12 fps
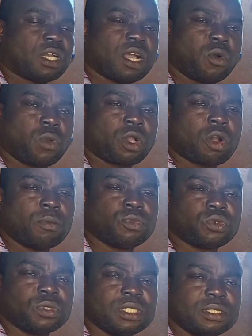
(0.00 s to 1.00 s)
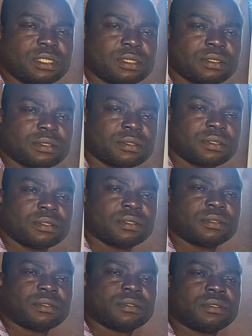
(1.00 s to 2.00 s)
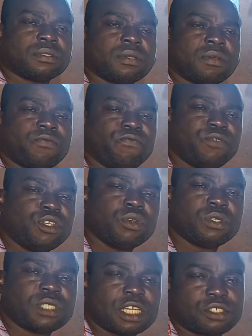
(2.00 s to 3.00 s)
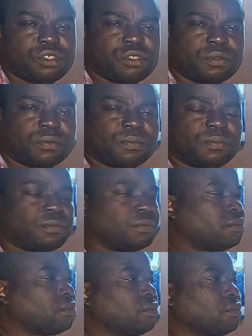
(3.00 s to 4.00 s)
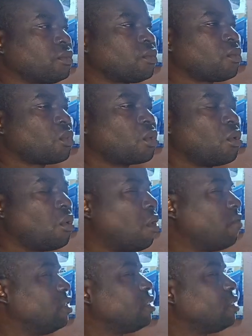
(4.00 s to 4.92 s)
and welcome to this video section of the